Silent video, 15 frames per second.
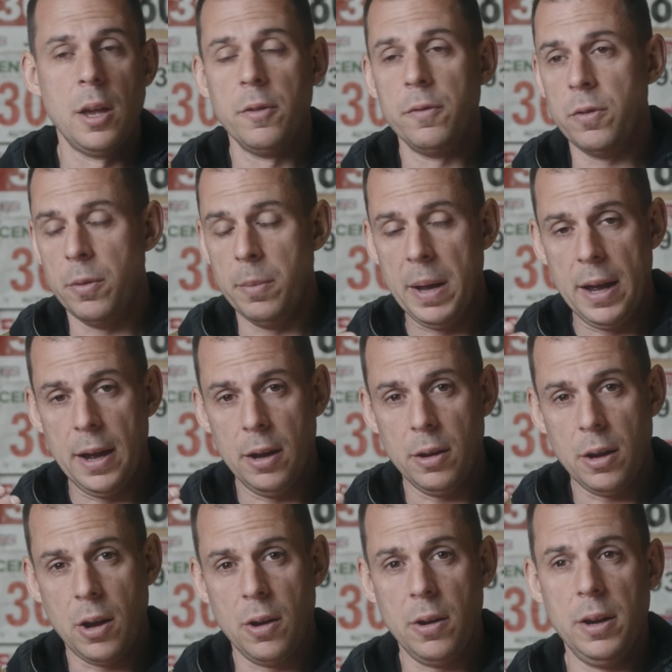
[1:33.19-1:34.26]
from our
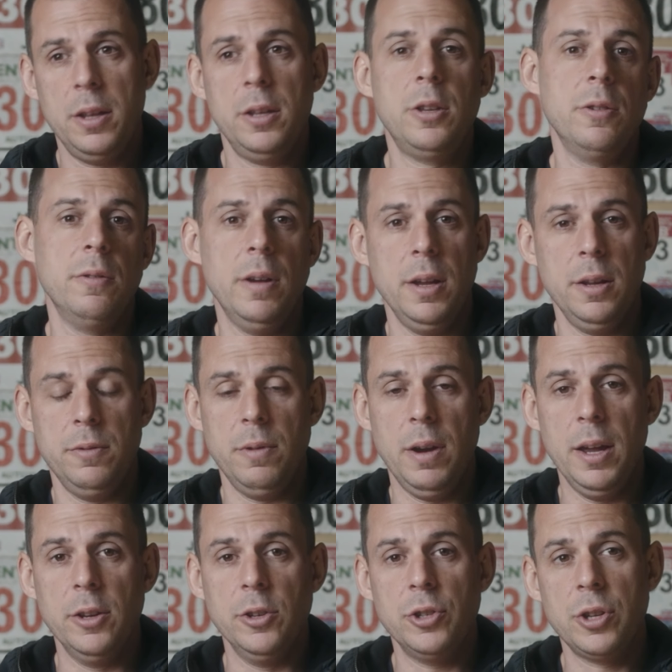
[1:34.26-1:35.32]
highly curated
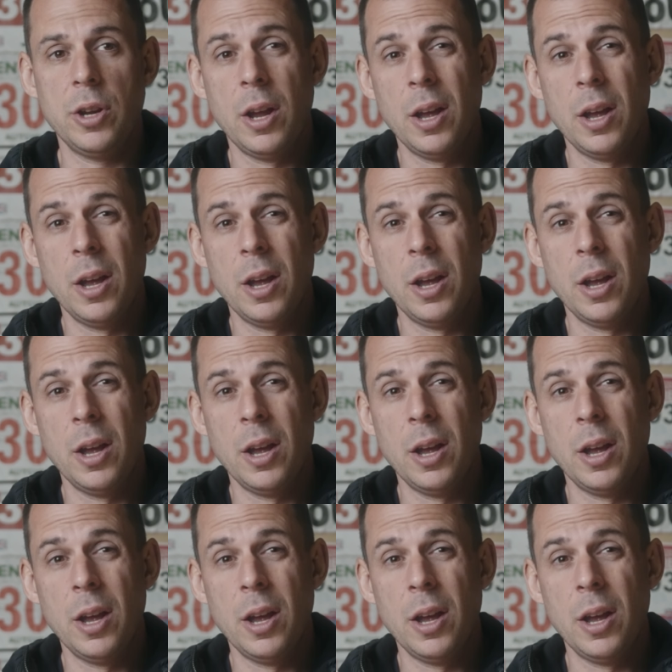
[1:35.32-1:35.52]
range.